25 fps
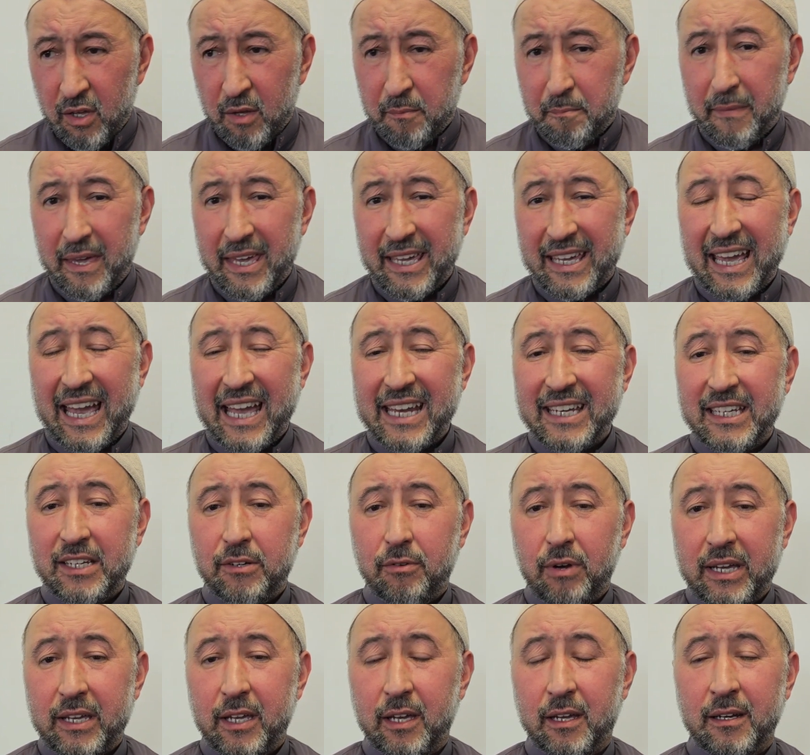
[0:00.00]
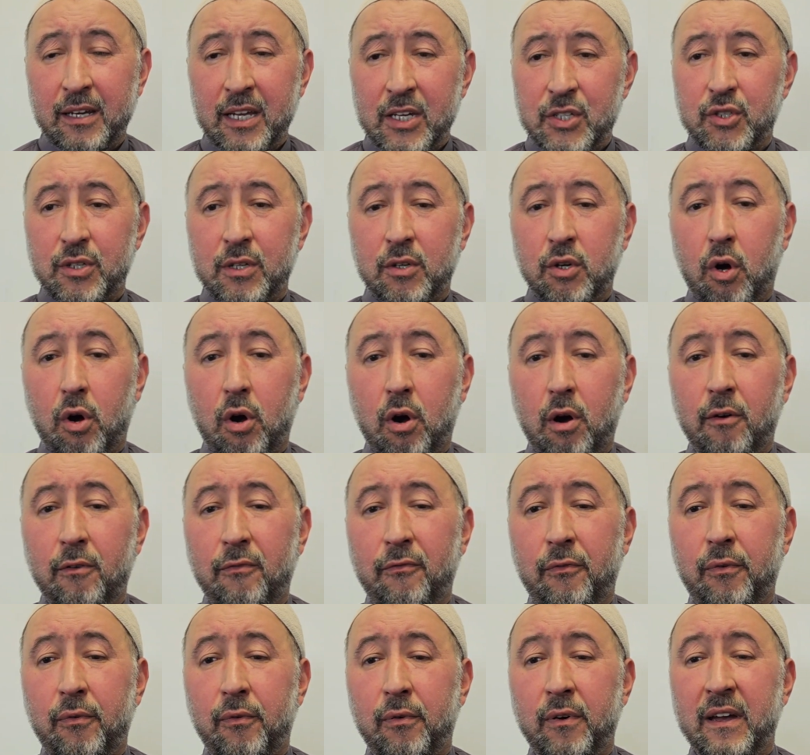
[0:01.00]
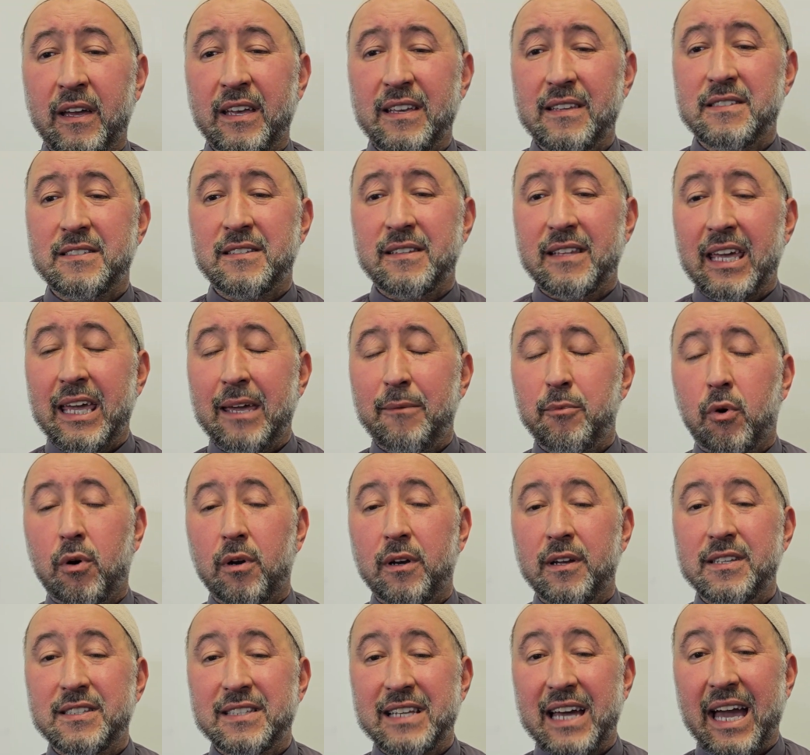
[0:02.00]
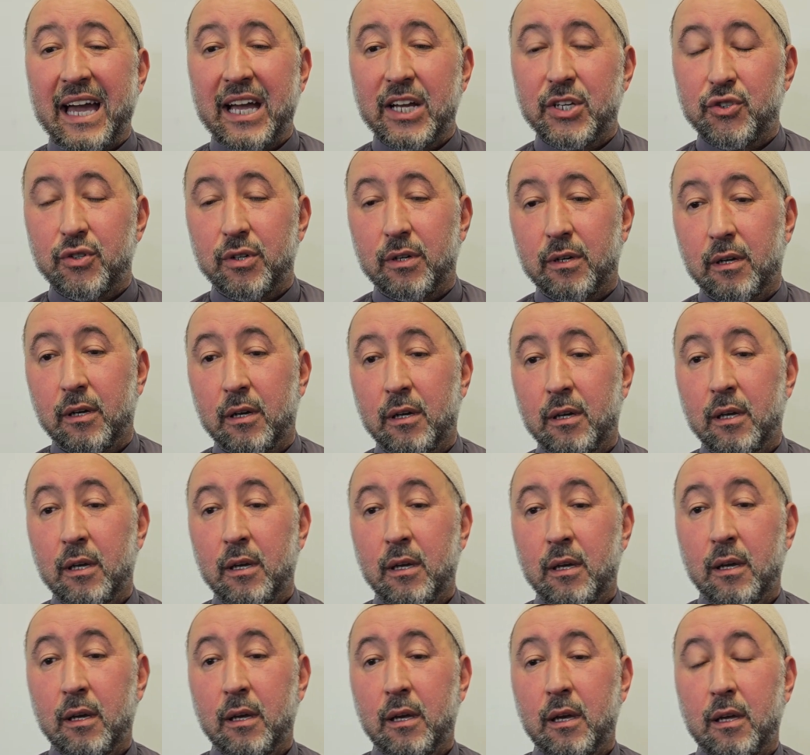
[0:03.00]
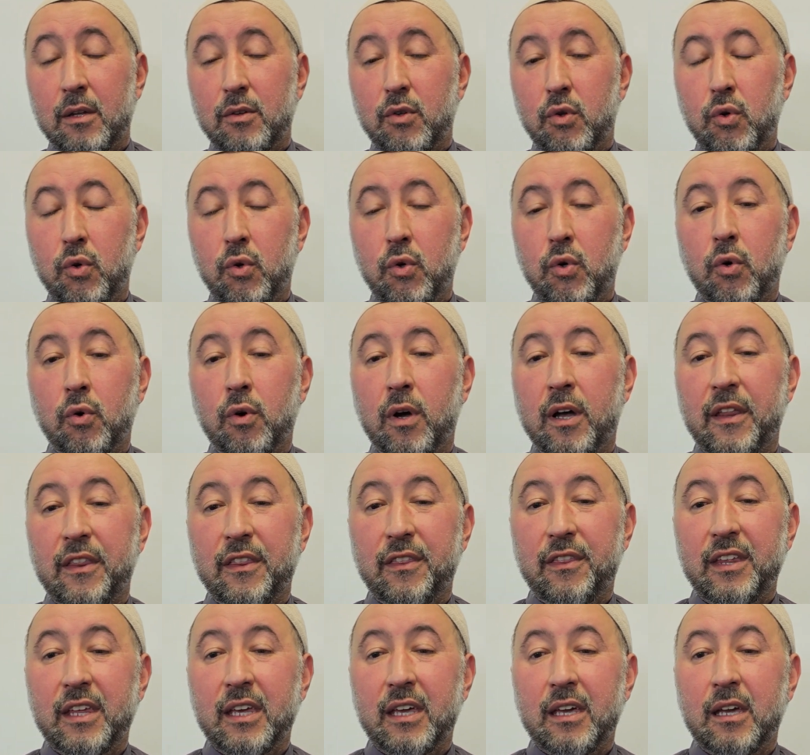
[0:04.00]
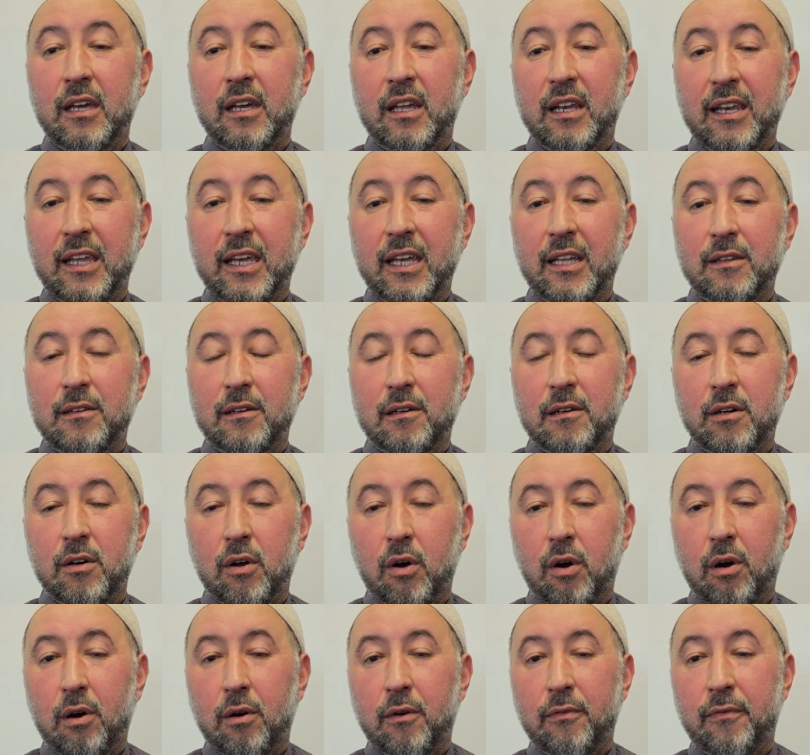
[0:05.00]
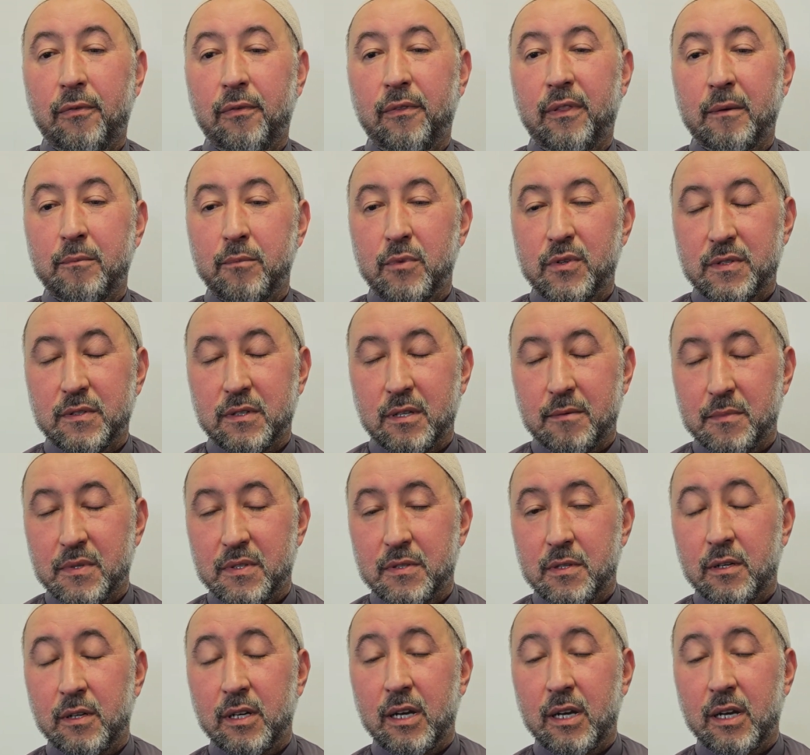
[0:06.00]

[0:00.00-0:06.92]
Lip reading: make any recognition of his name or his action to the leader of the Muslims.